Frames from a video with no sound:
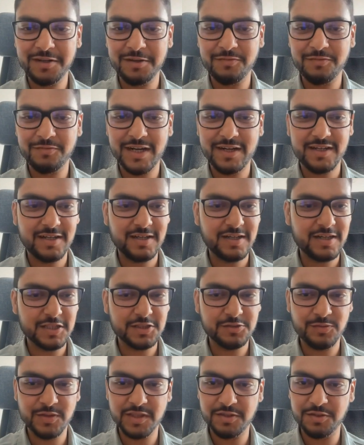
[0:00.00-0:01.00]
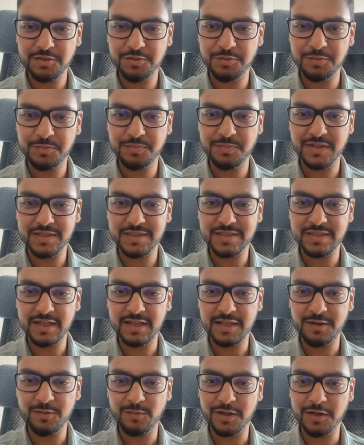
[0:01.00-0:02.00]
of get in touch with you
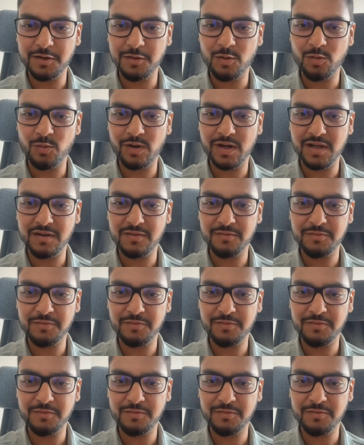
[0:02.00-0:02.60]
personally, one to one,